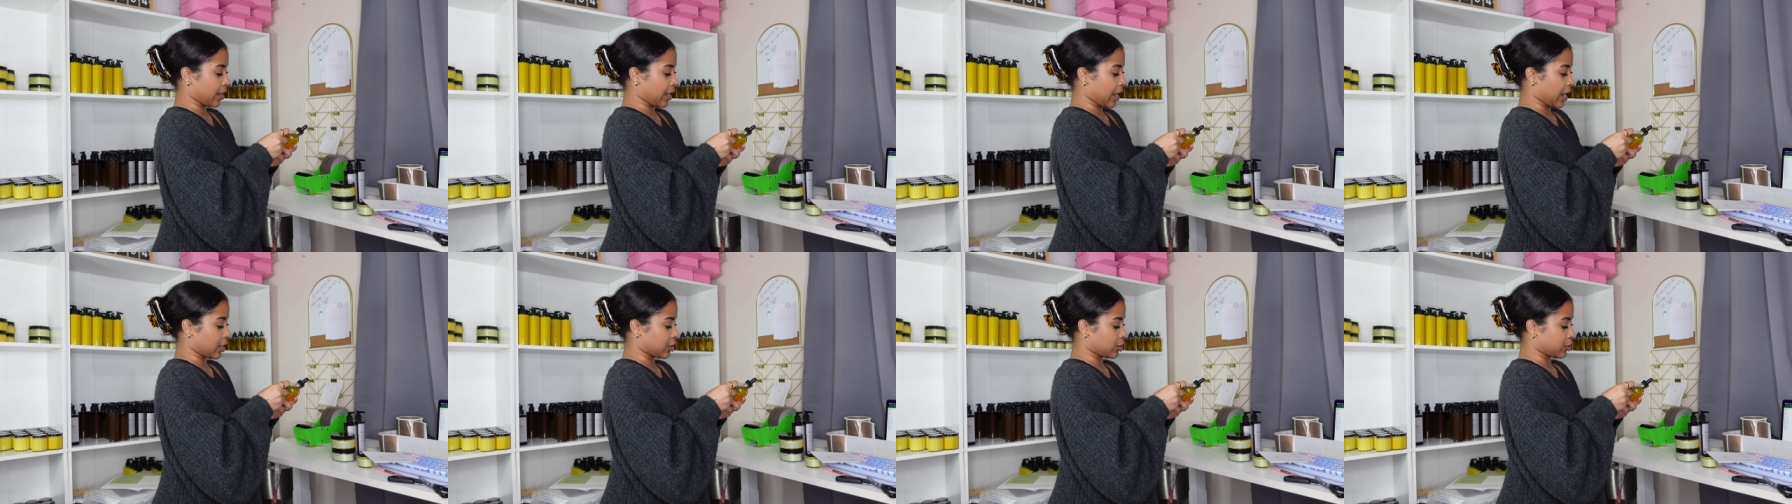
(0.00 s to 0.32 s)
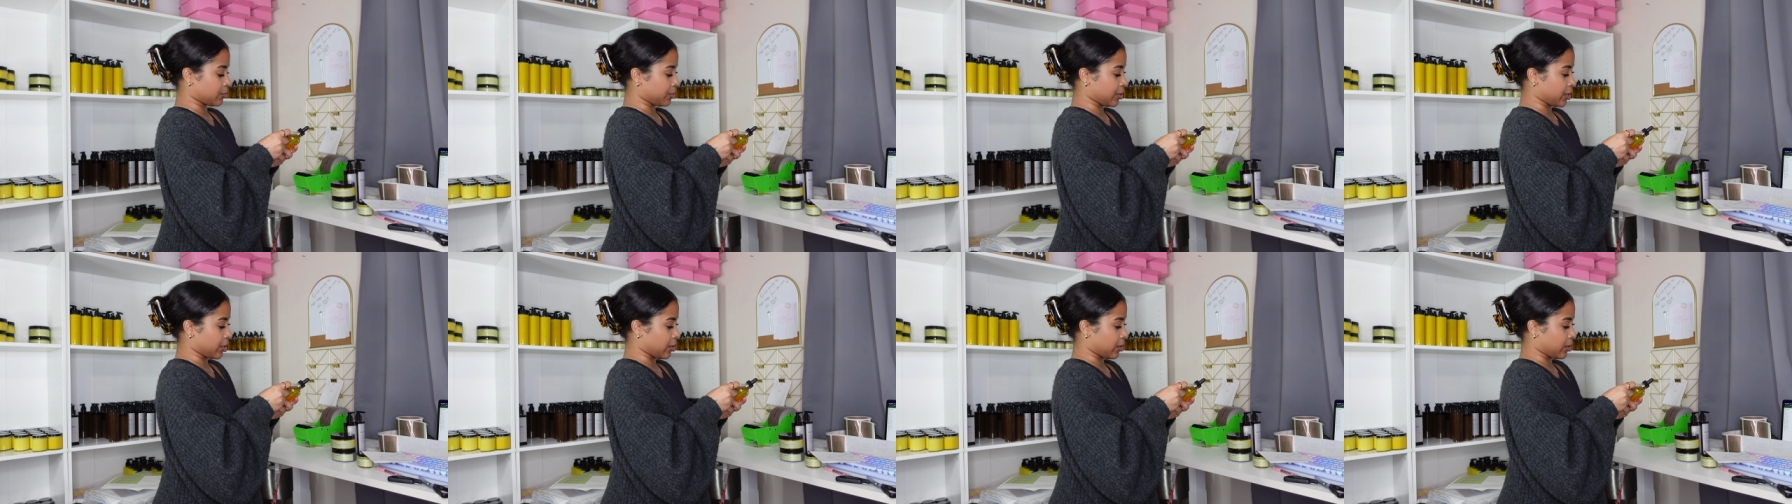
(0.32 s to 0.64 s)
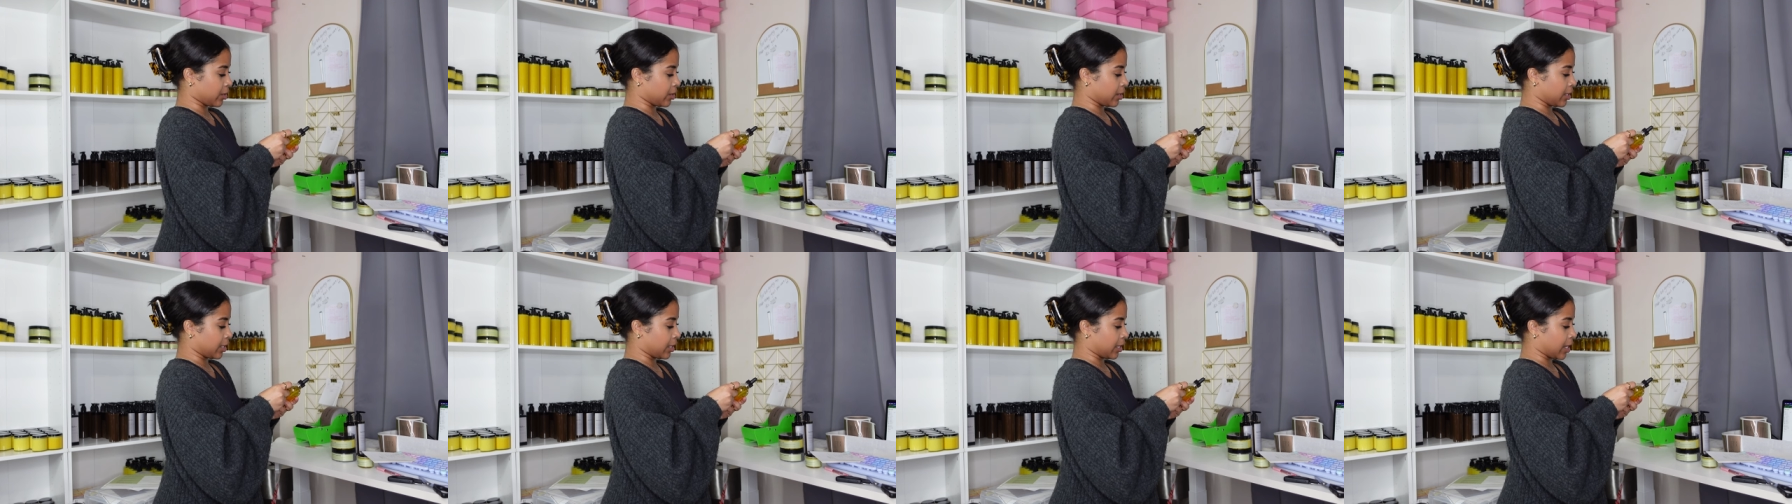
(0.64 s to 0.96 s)
catch me
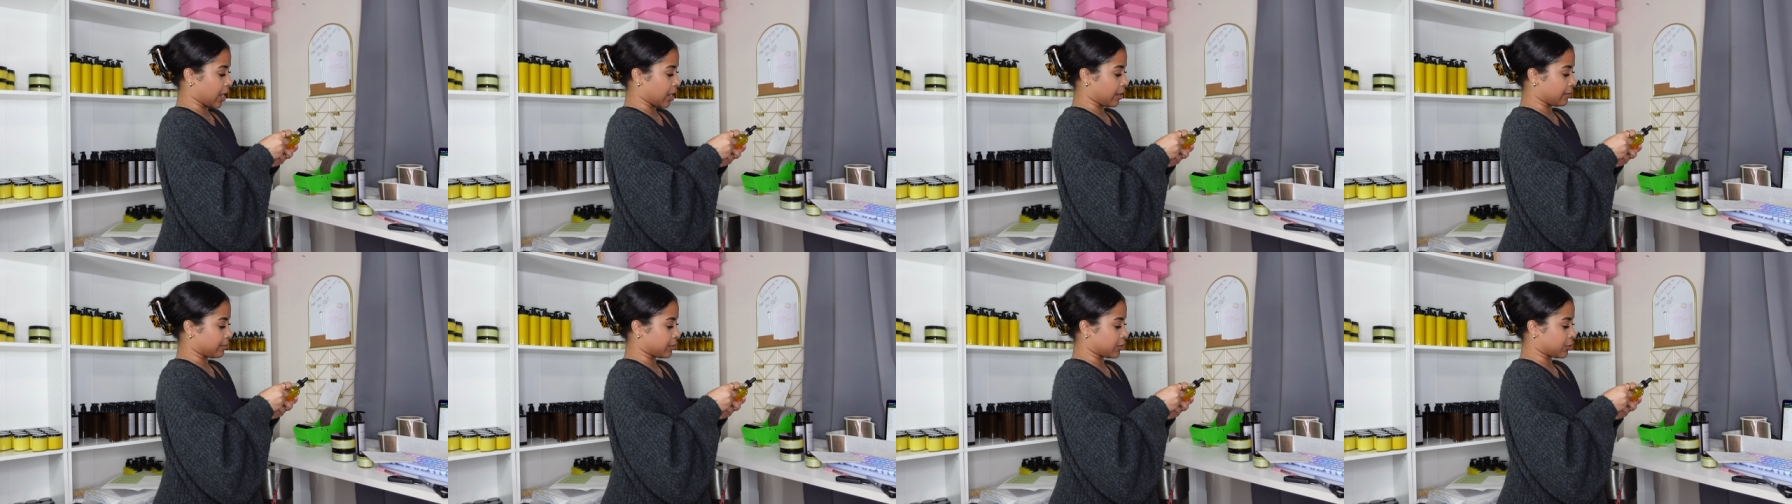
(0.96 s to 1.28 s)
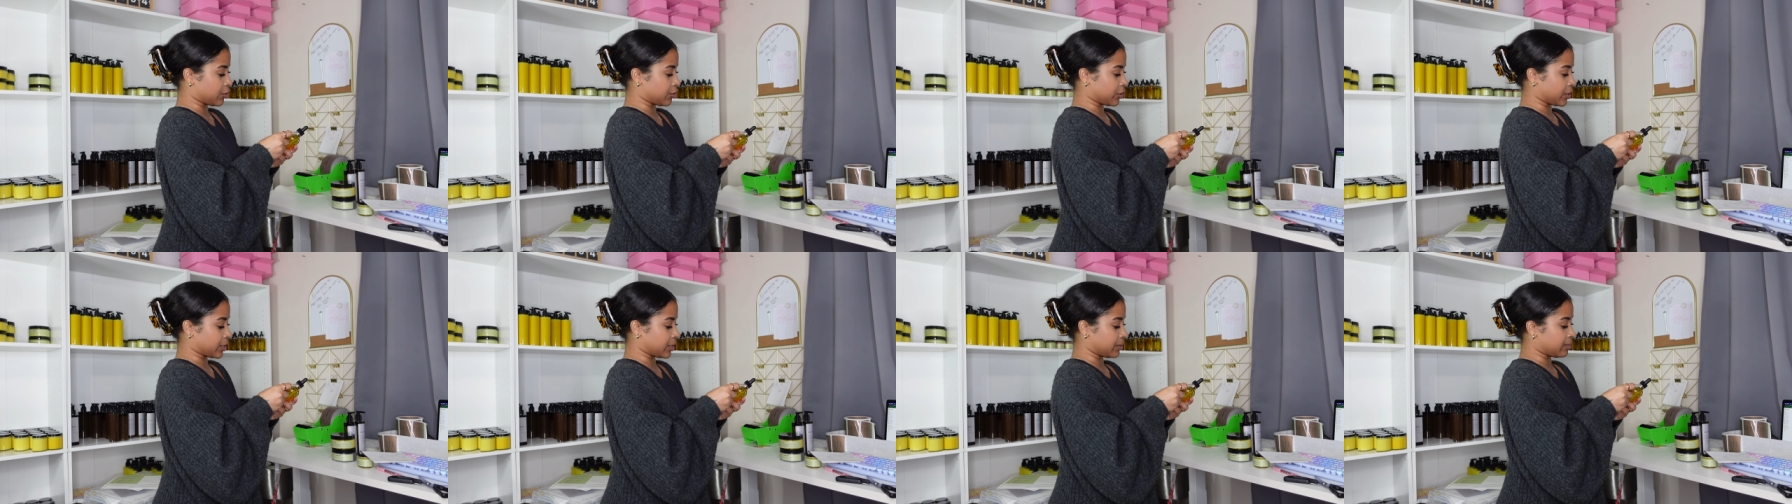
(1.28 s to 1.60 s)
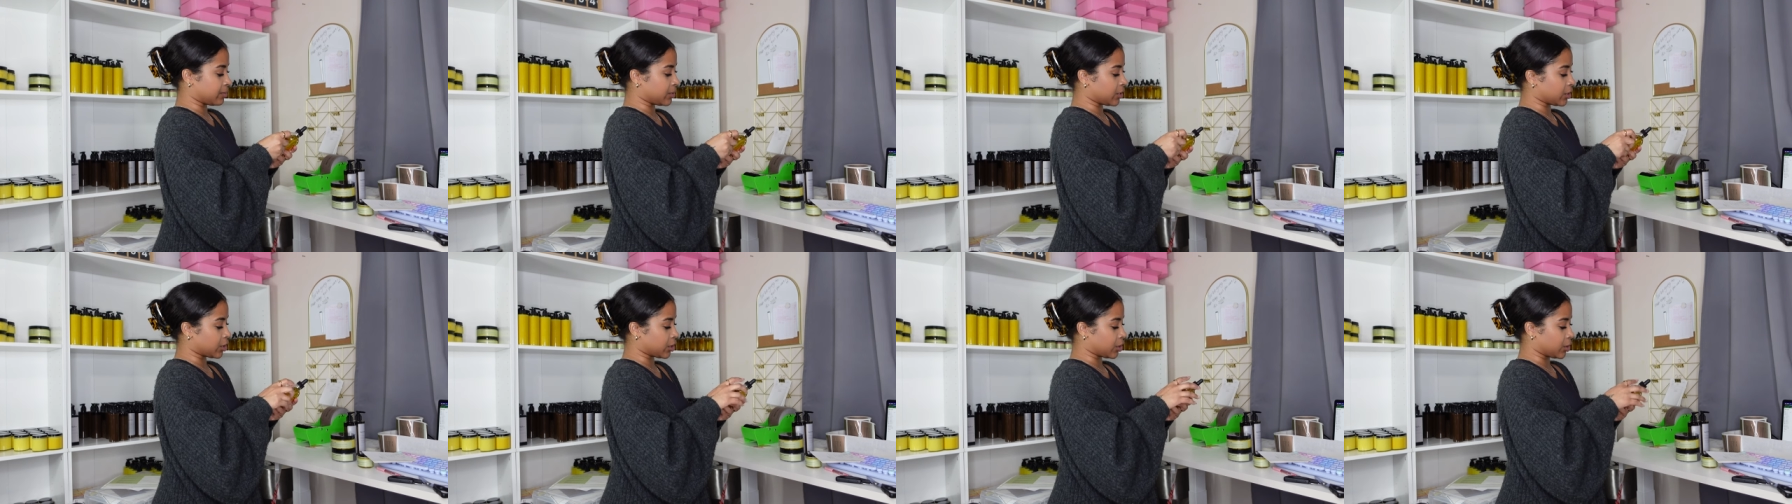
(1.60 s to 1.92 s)
on the live streams,